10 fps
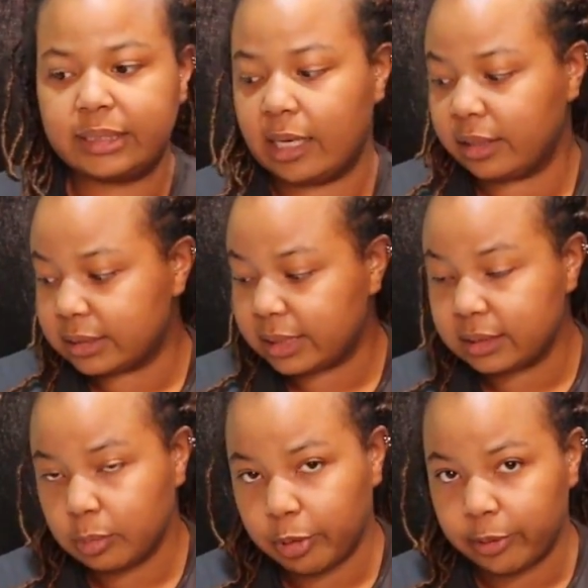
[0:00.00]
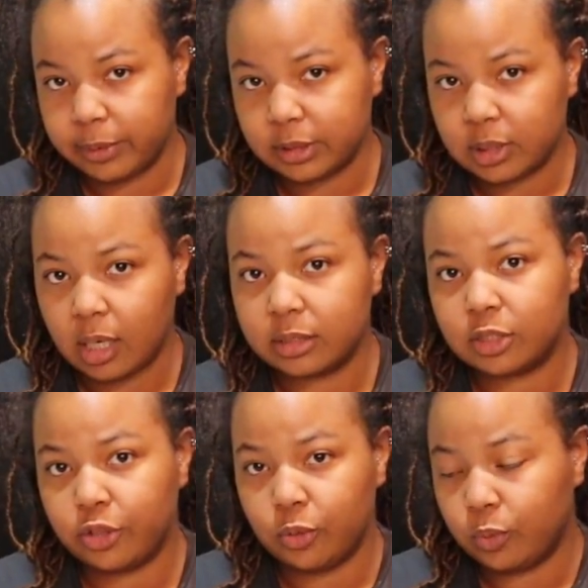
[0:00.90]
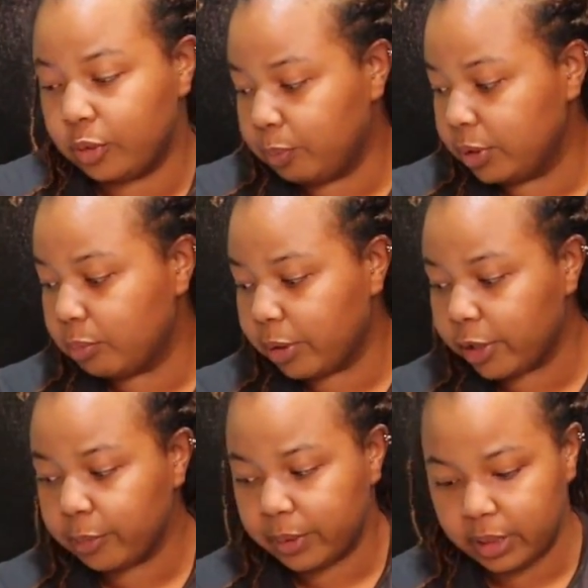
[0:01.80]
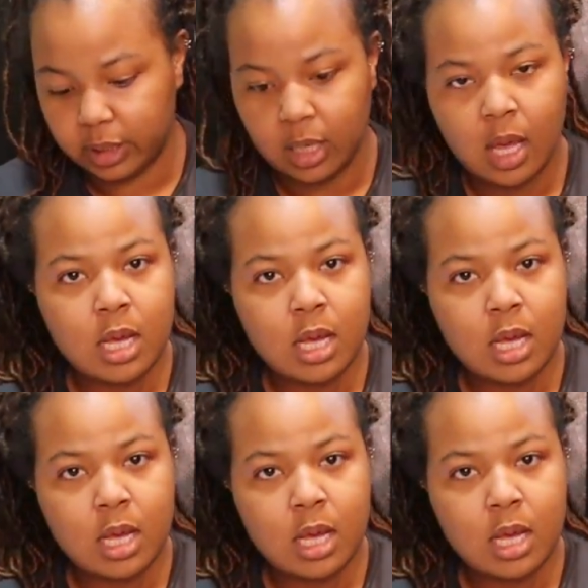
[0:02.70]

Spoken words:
Now this is a bourbon sauce, so you would put bourbon.